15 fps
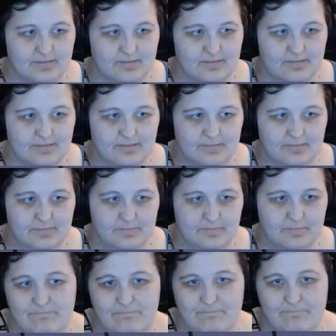
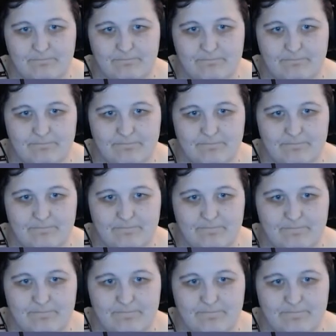
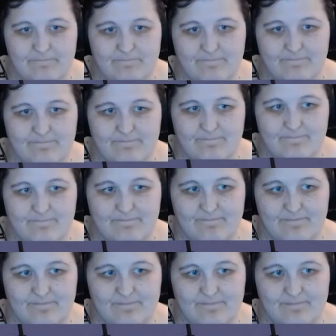
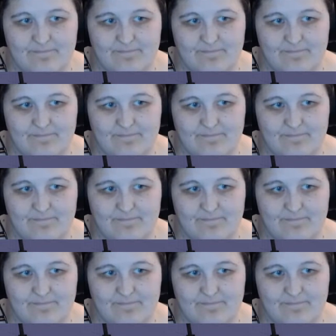Nobody speaks.